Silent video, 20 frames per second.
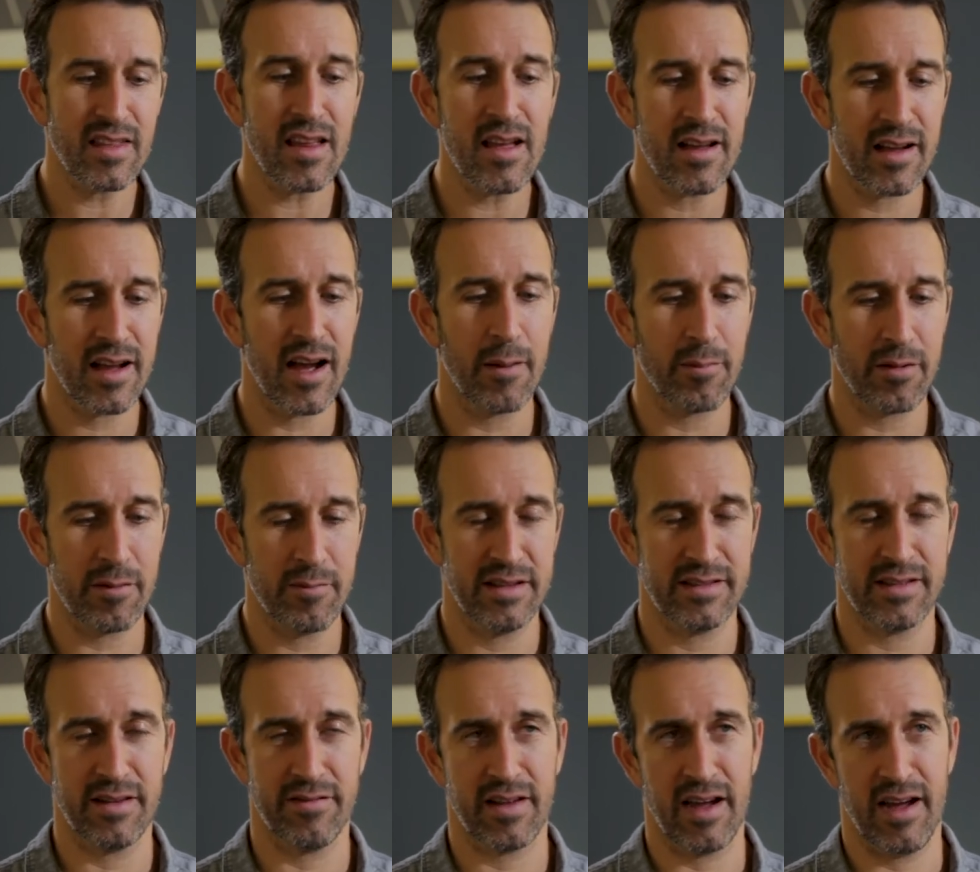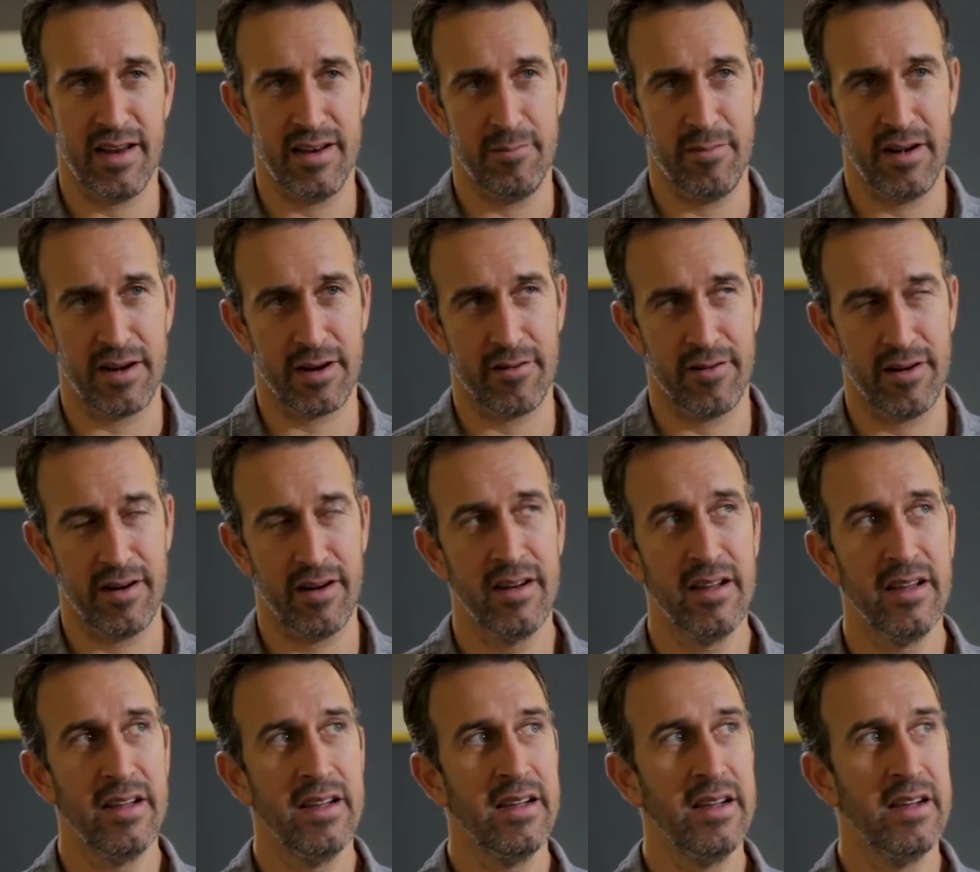compliments I've gotten in my career.
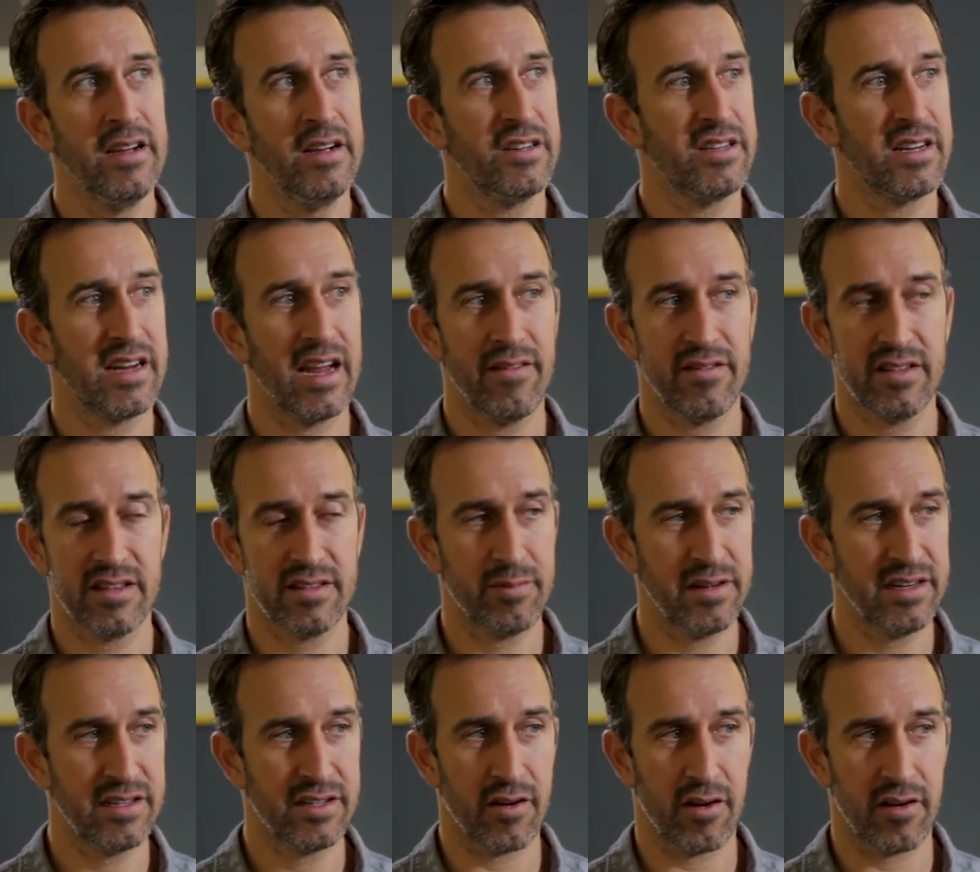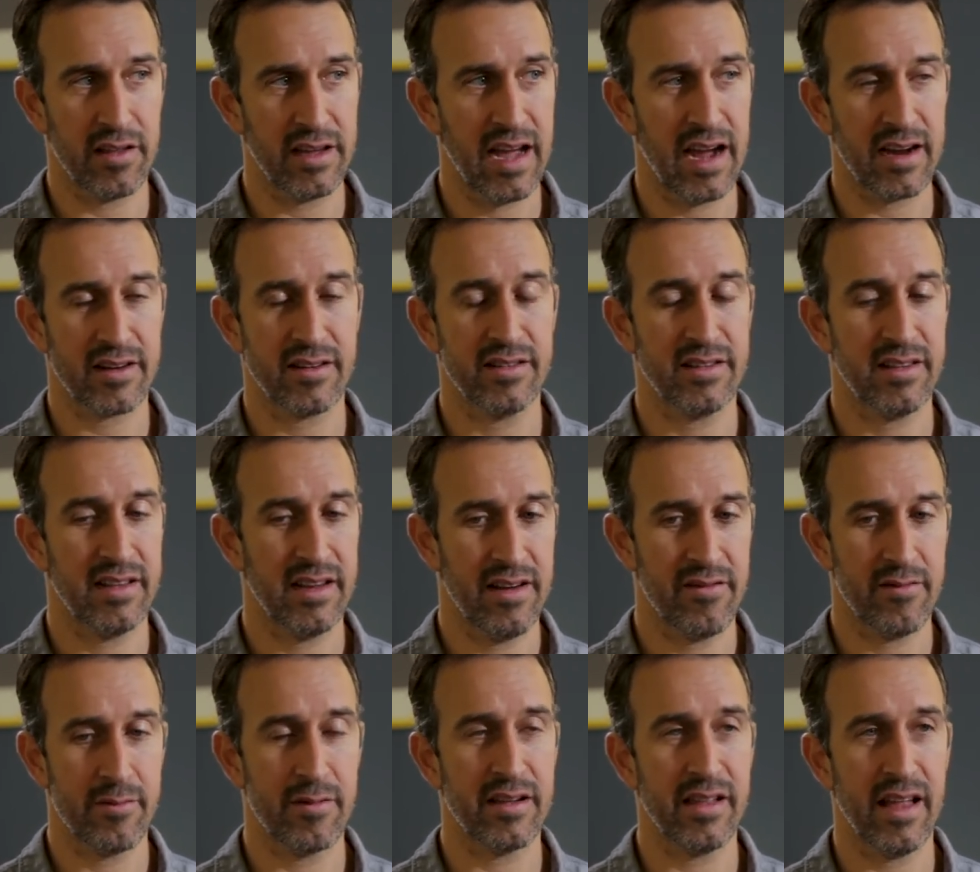She gave a speech to all the actors, and then
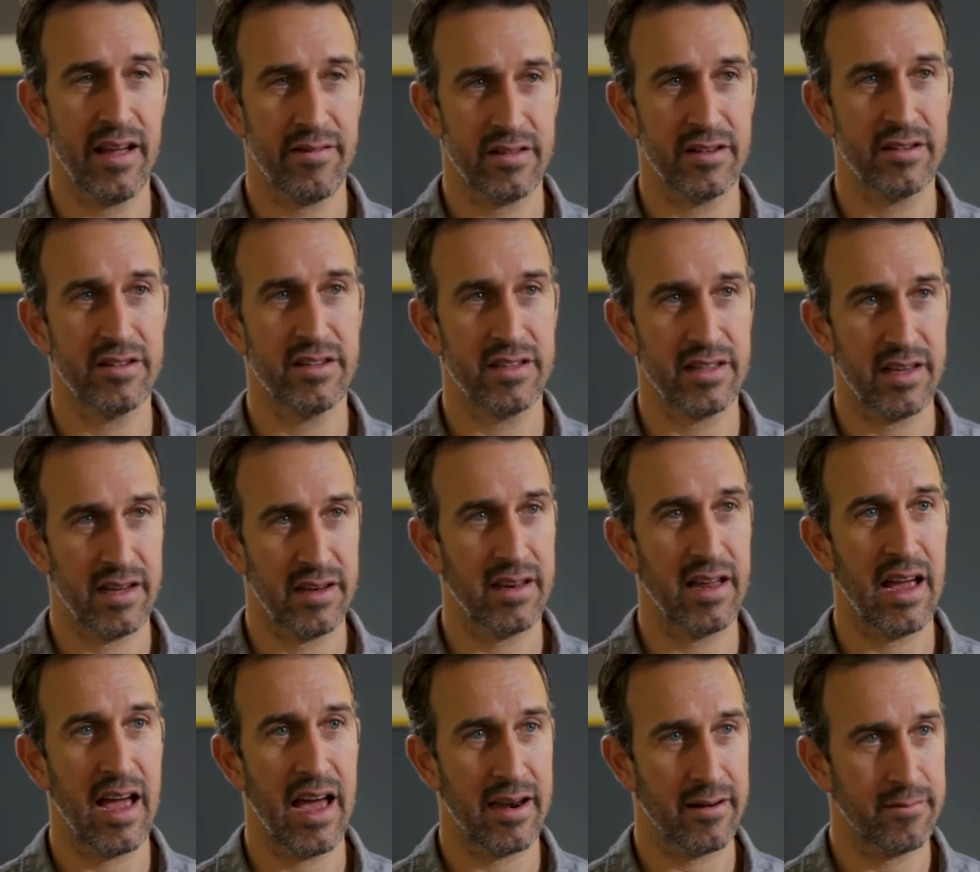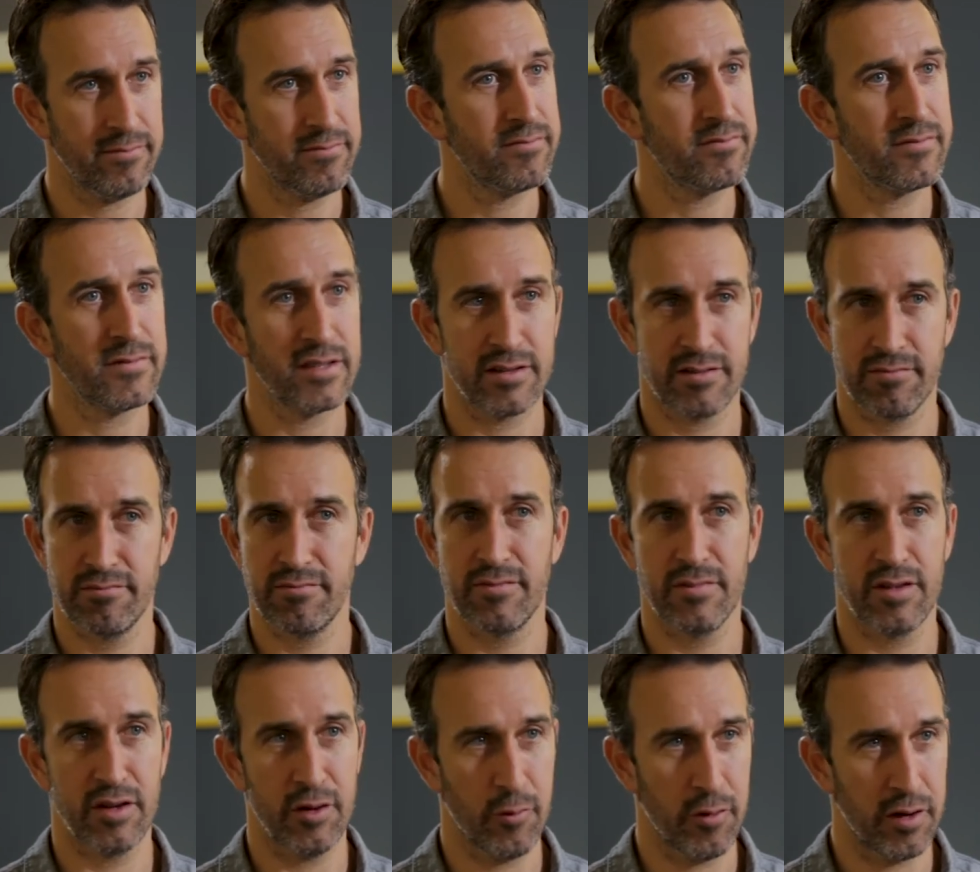everybody left, and she said, Adam, just
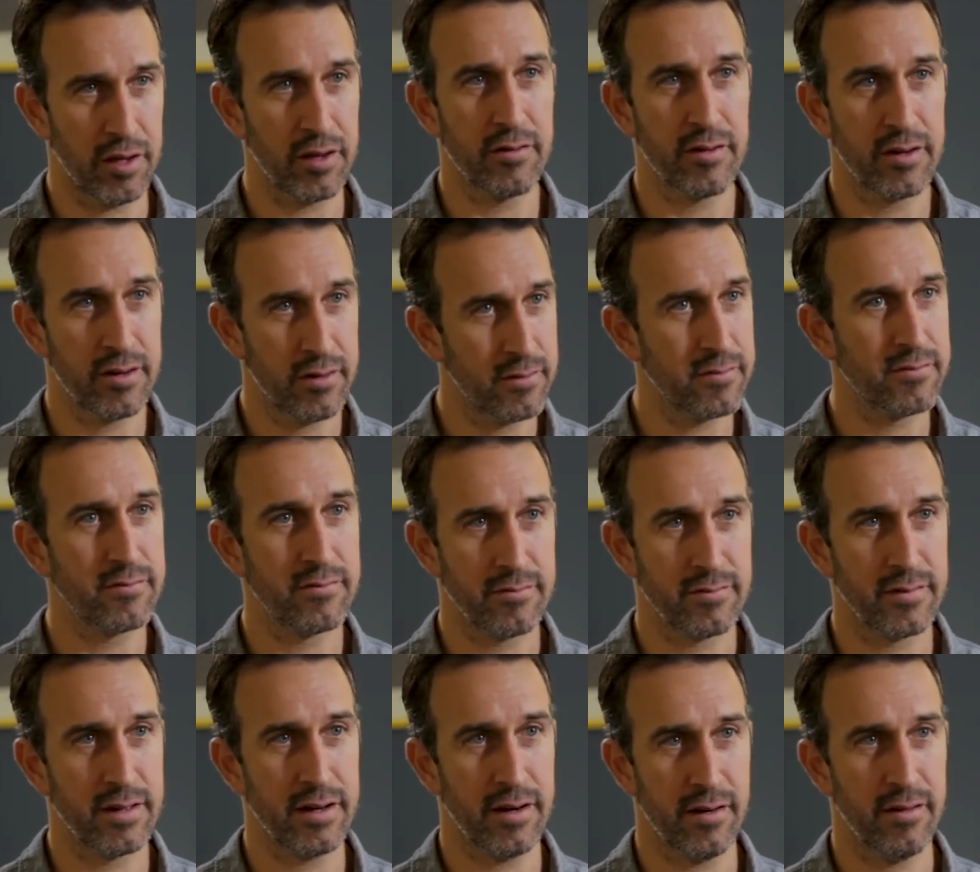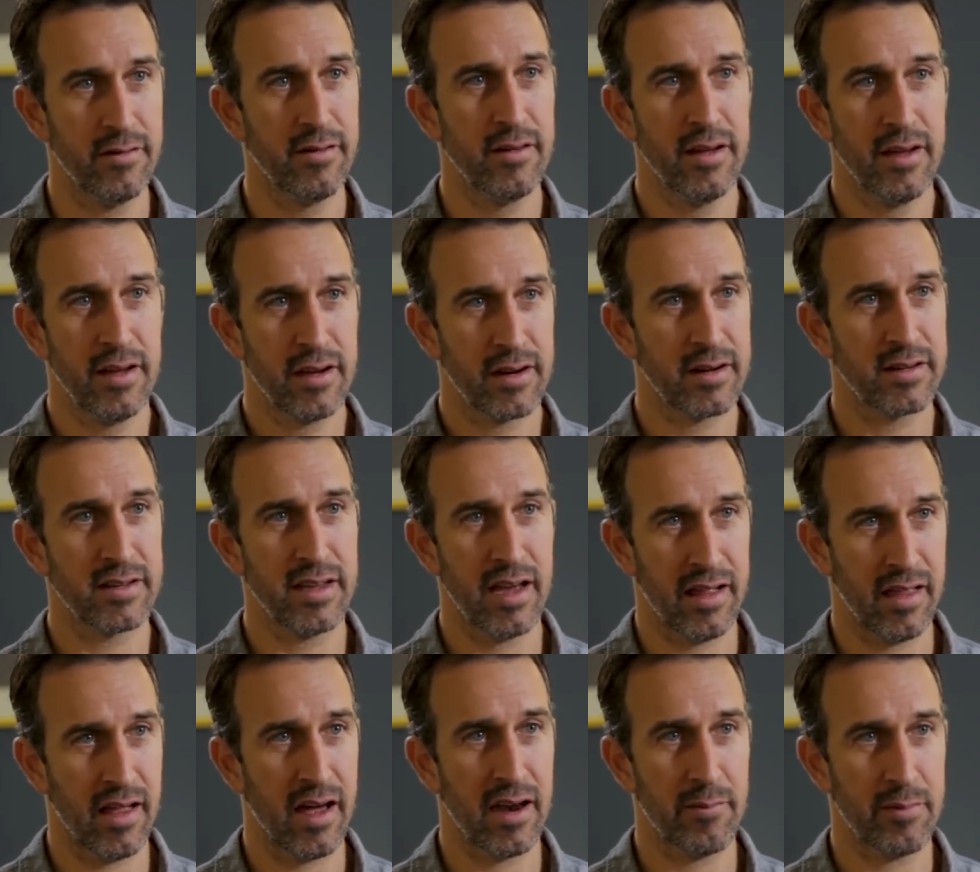do what you do, you know, because a
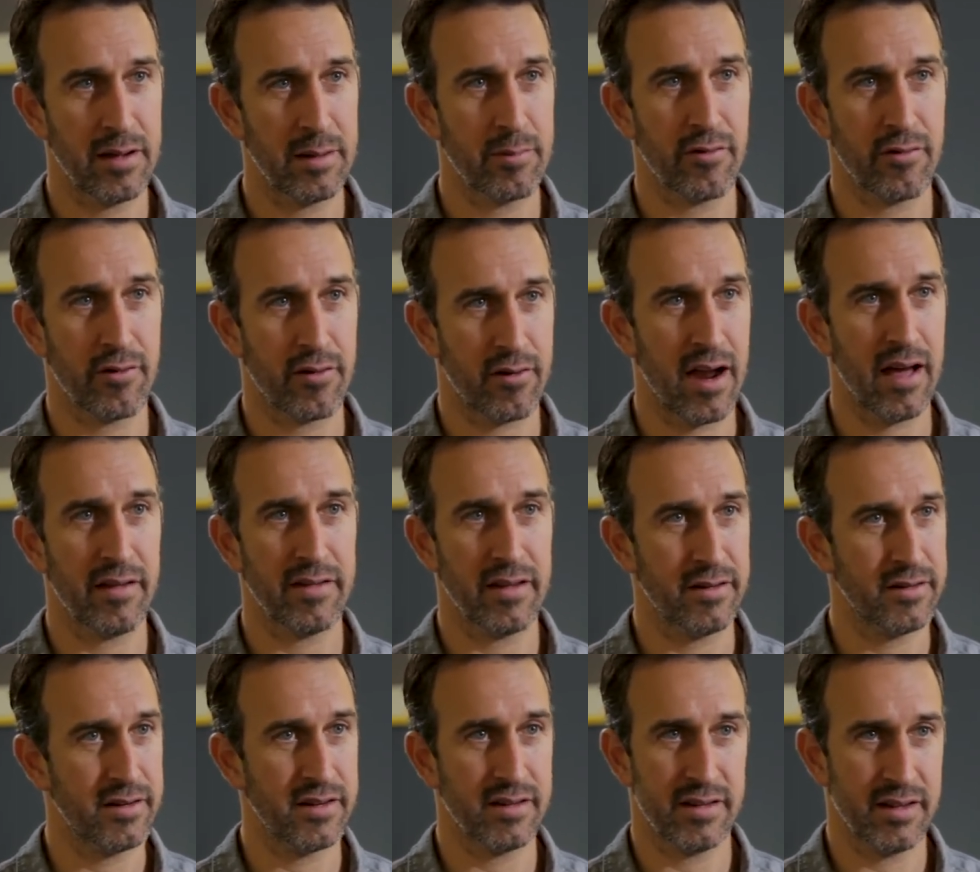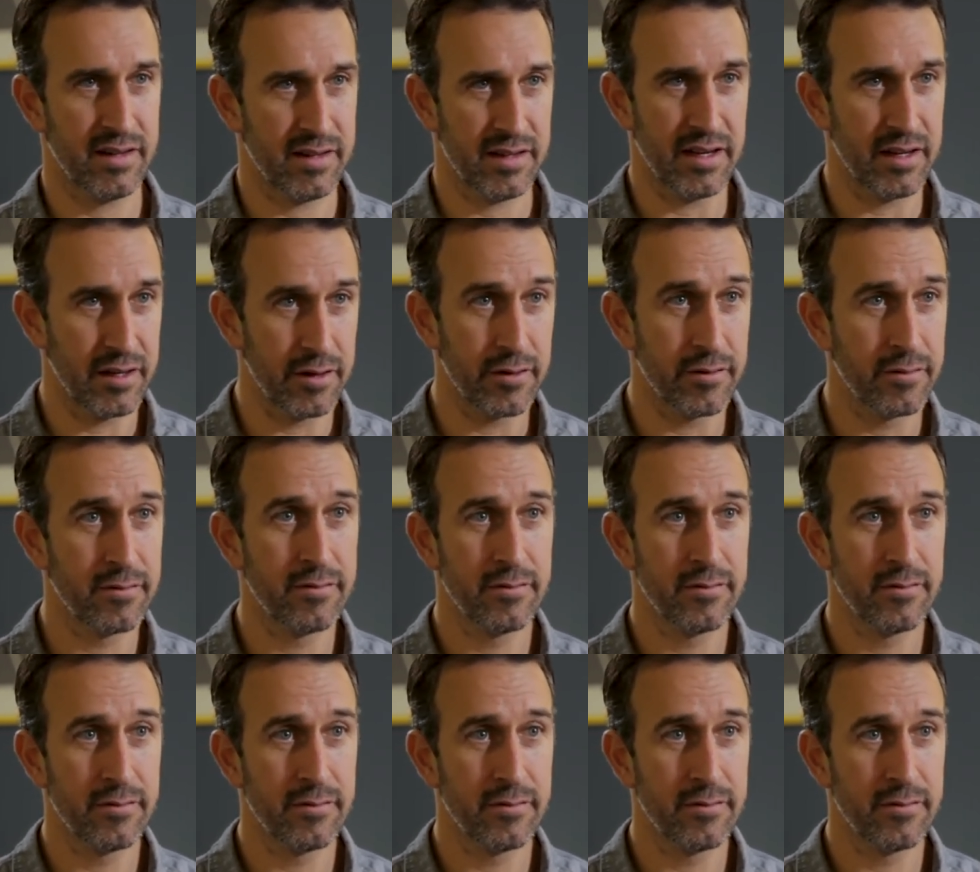lot of people are out there just to see you.